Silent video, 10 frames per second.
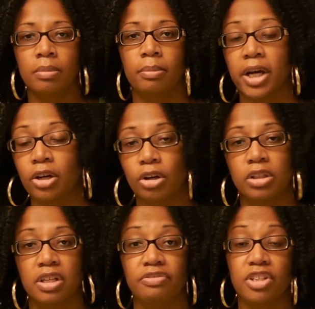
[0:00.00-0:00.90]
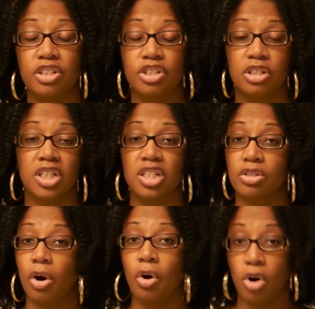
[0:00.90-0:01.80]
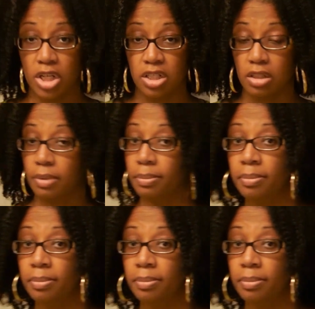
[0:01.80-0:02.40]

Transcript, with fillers: My curl definition is awesome.